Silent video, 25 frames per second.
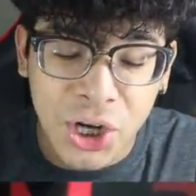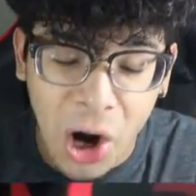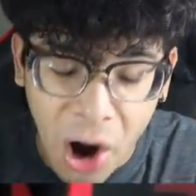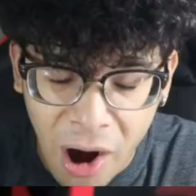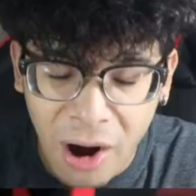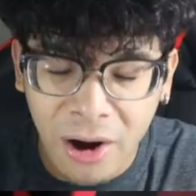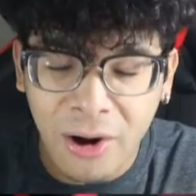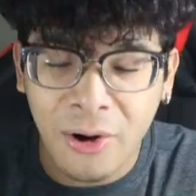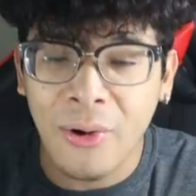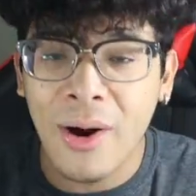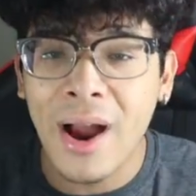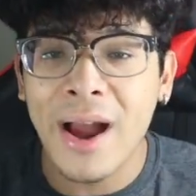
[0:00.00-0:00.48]

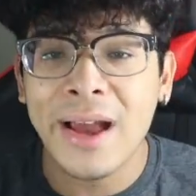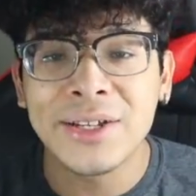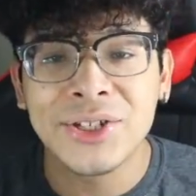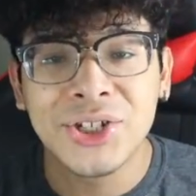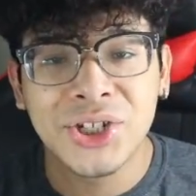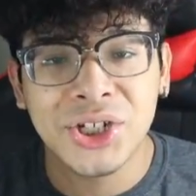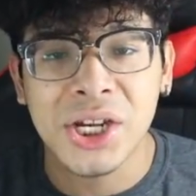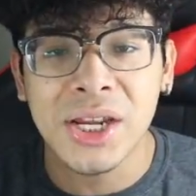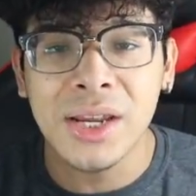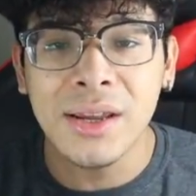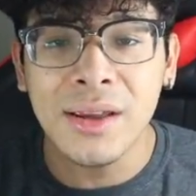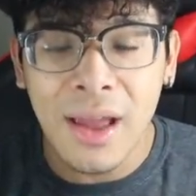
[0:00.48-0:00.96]
Darkrai
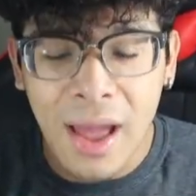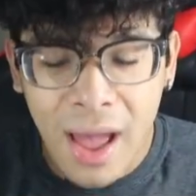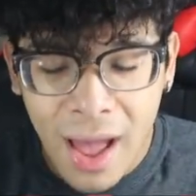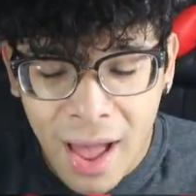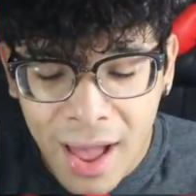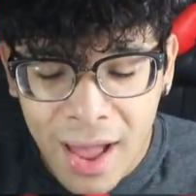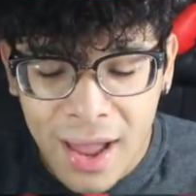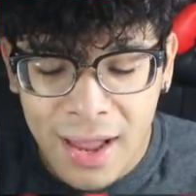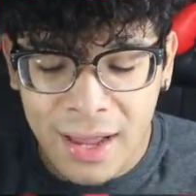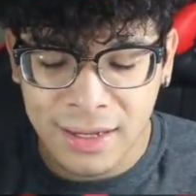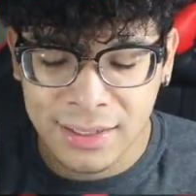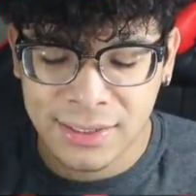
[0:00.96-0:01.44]
G
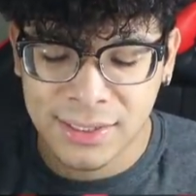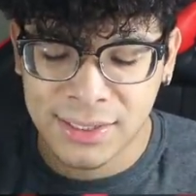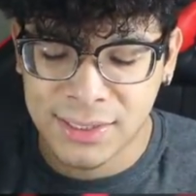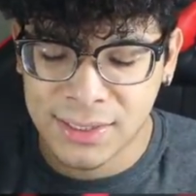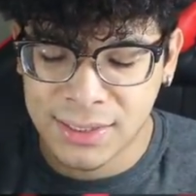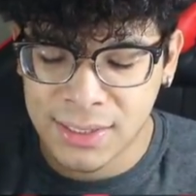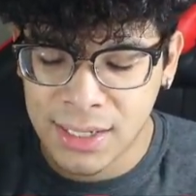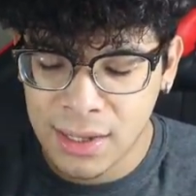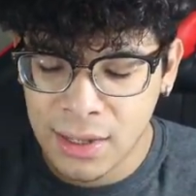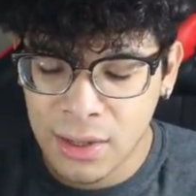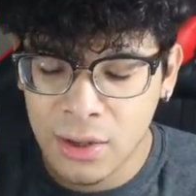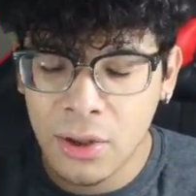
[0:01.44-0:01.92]

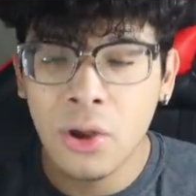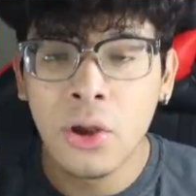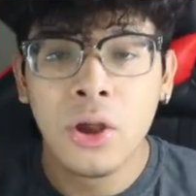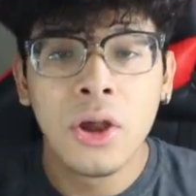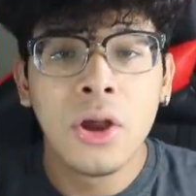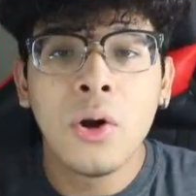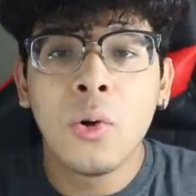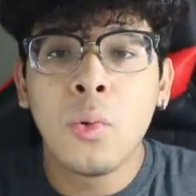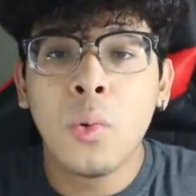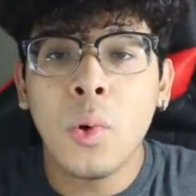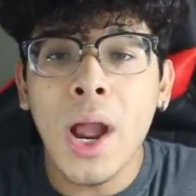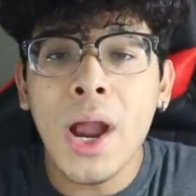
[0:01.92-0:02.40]
X.
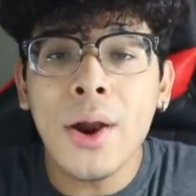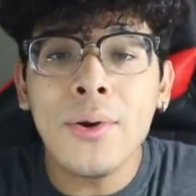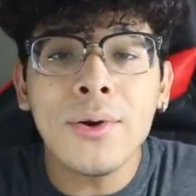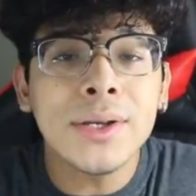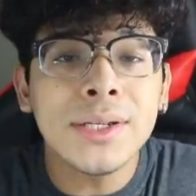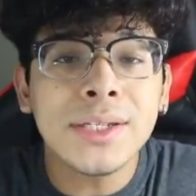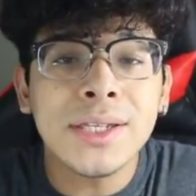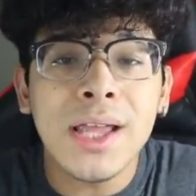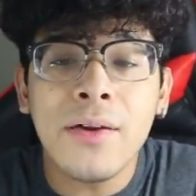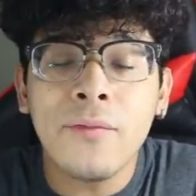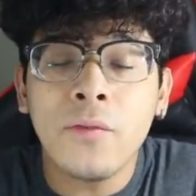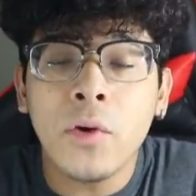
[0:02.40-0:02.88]
Where
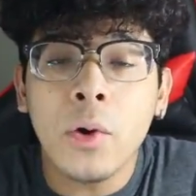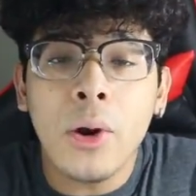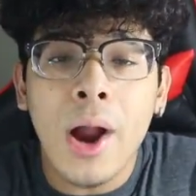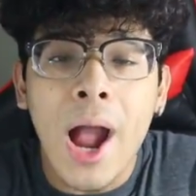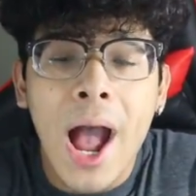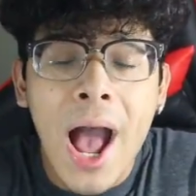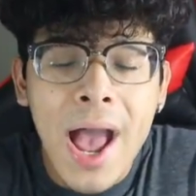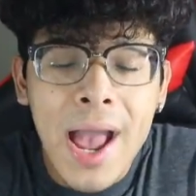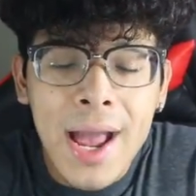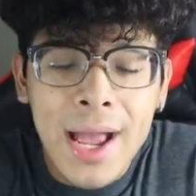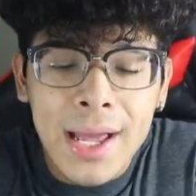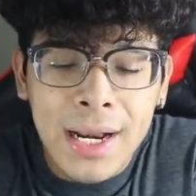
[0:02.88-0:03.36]
is the
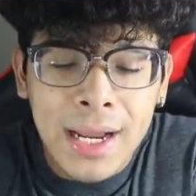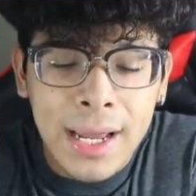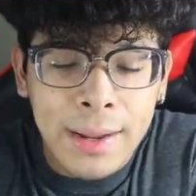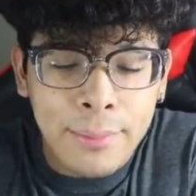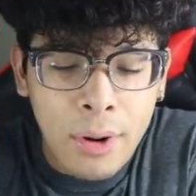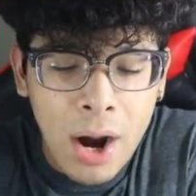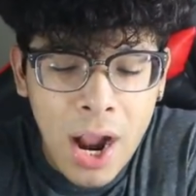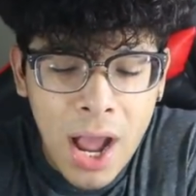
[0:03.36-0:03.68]
variety,